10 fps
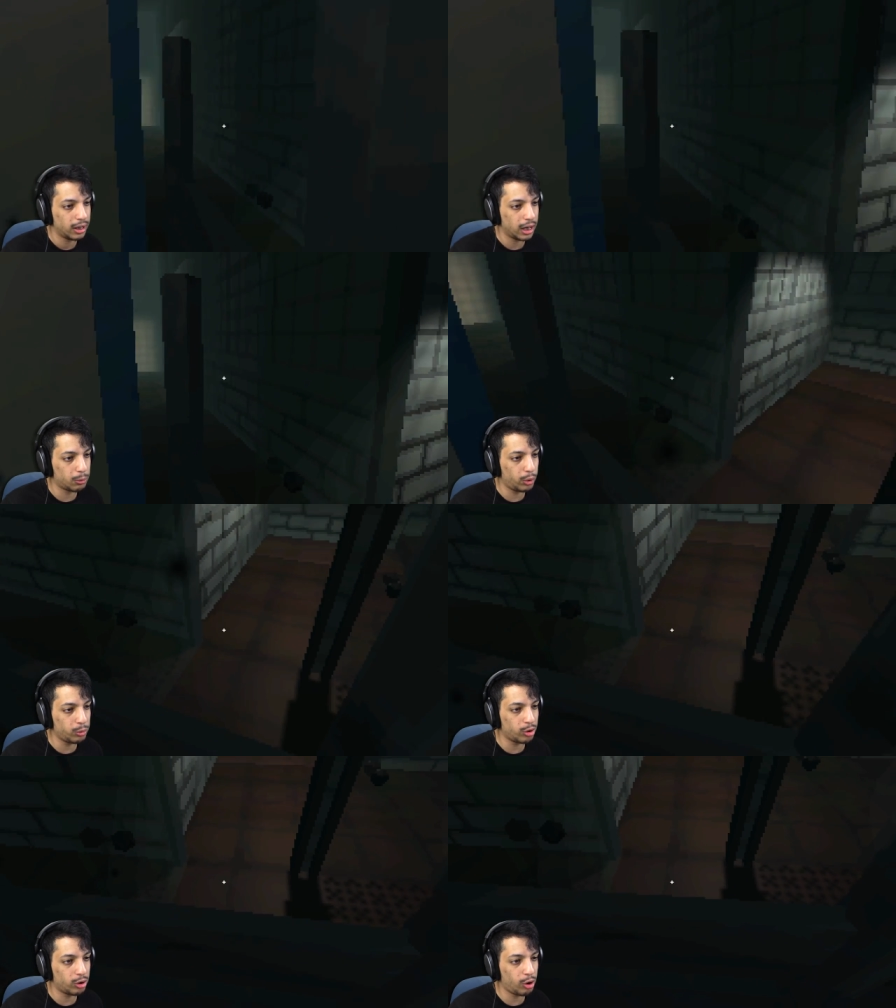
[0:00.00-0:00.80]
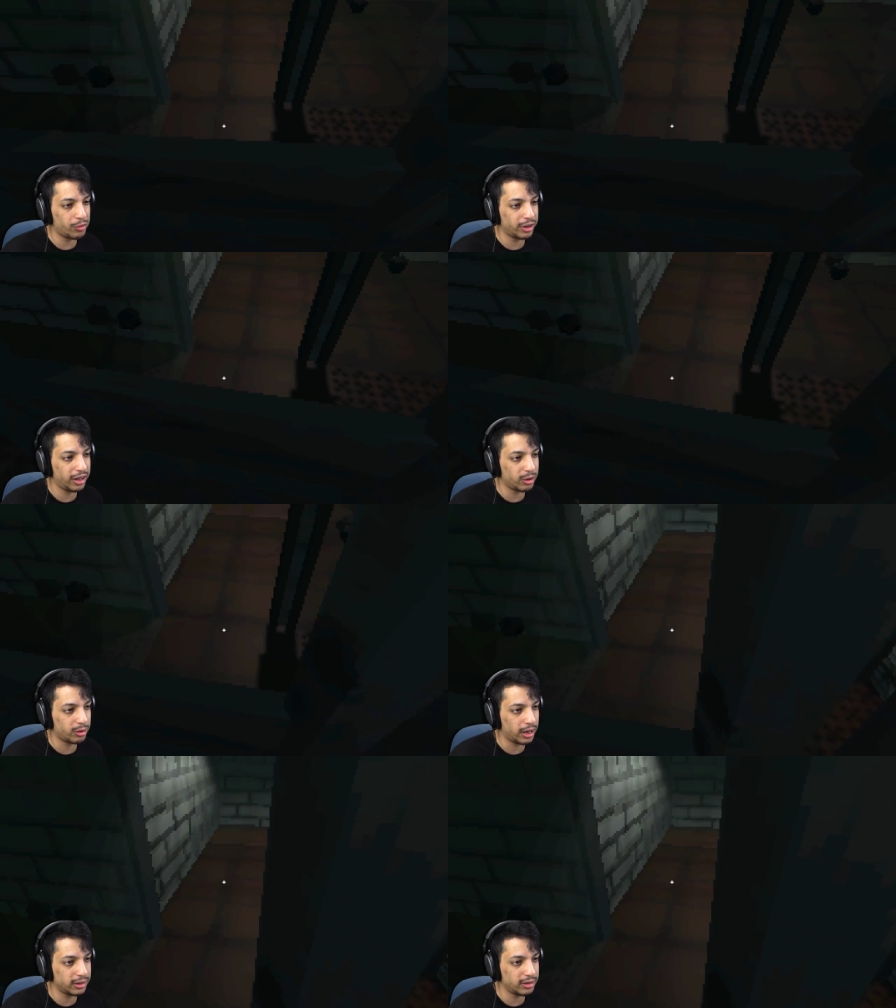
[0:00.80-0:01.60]
We were over
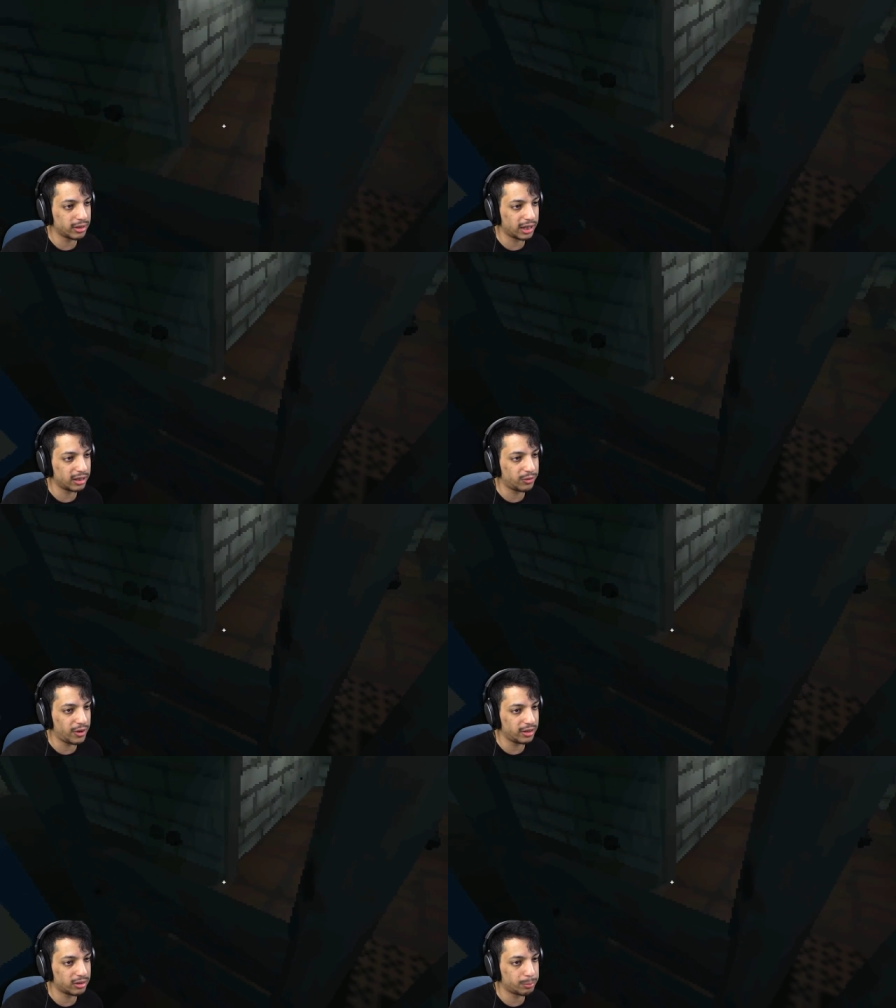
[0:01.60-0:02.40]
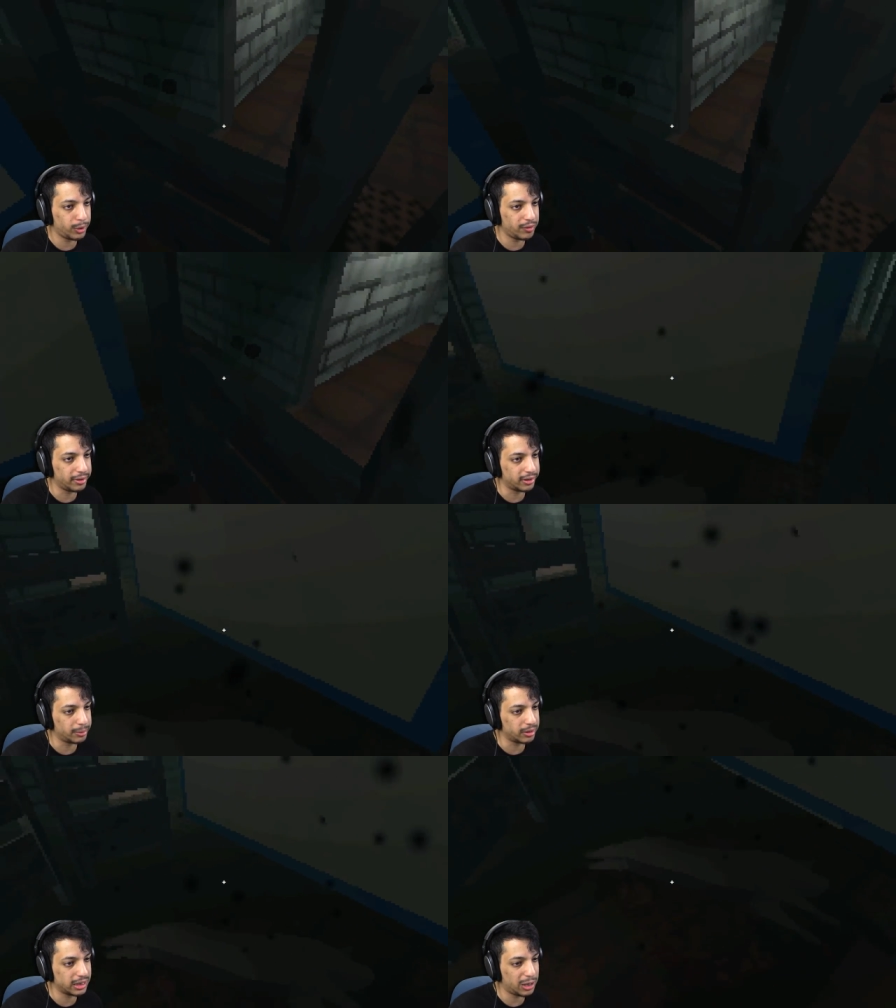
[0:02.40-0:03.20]
here on this side of the fence previously,
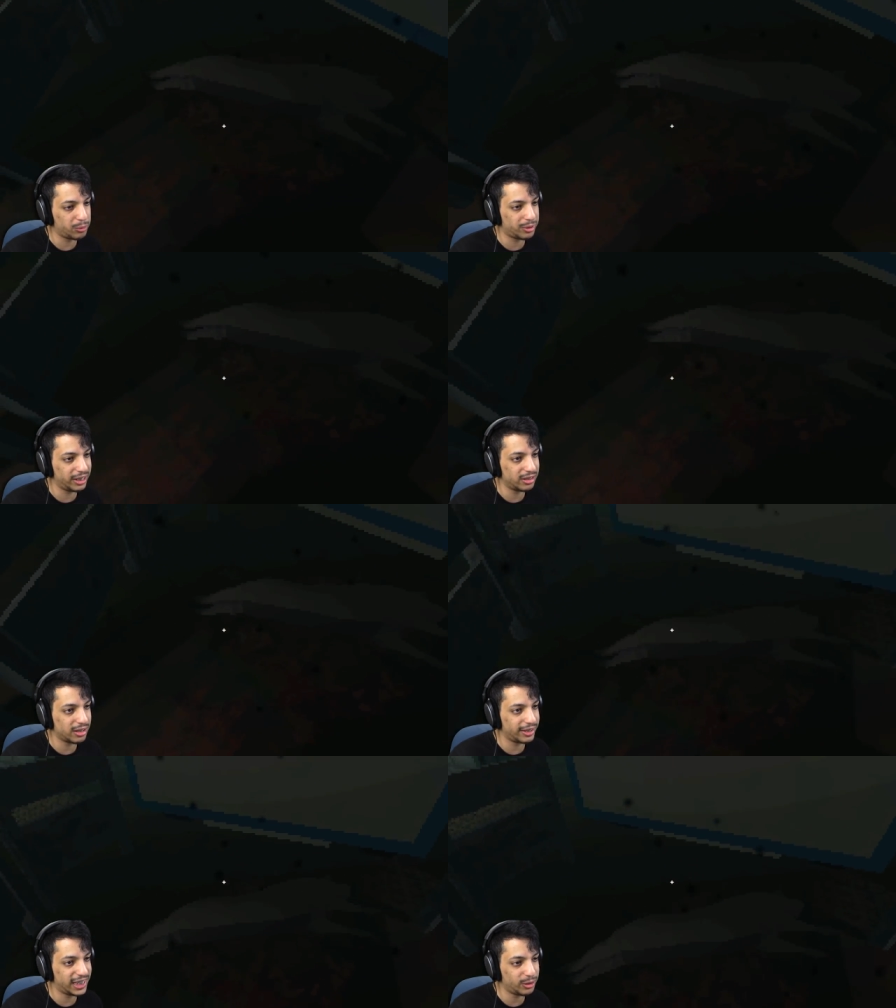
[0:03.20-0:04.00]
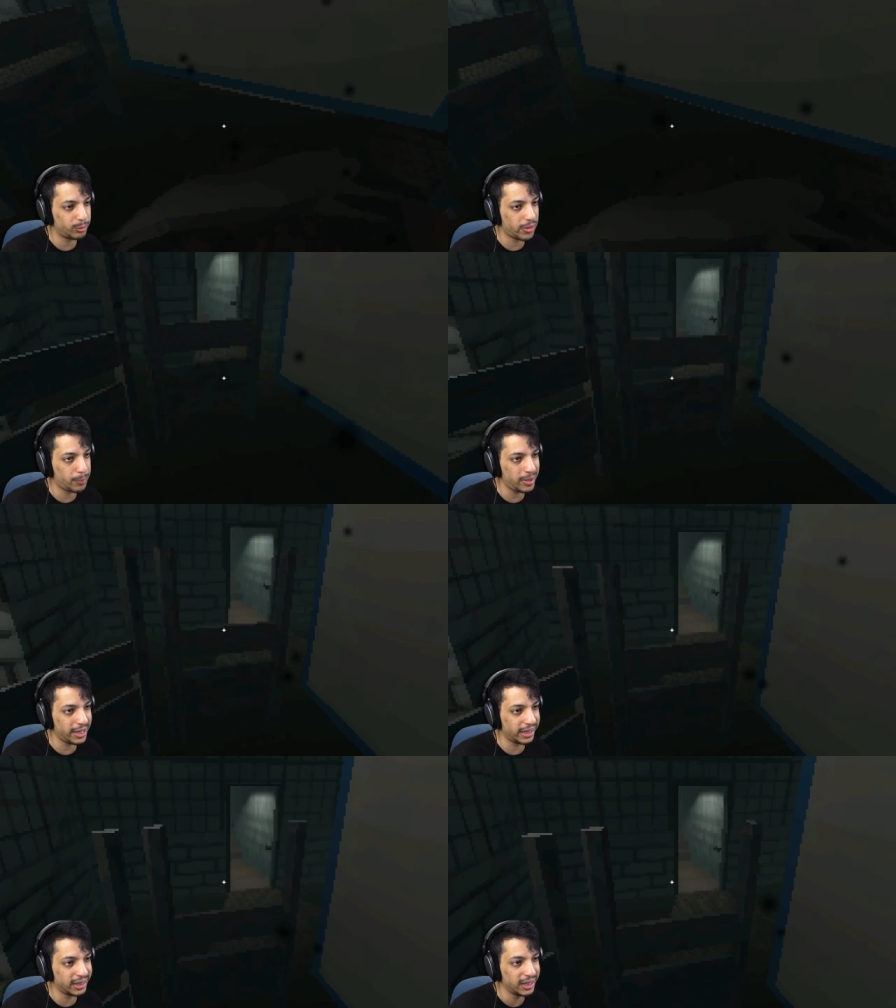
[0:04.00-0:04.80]
but now we're inside here with the
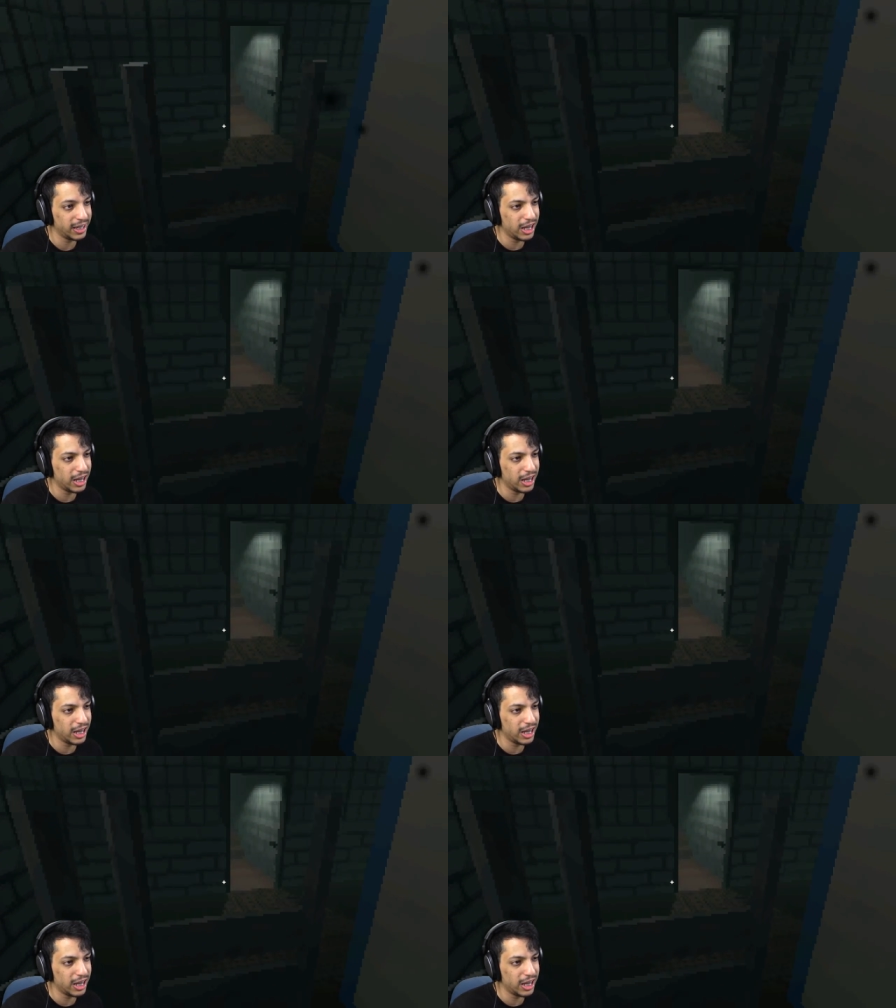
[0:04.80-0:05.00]
pig.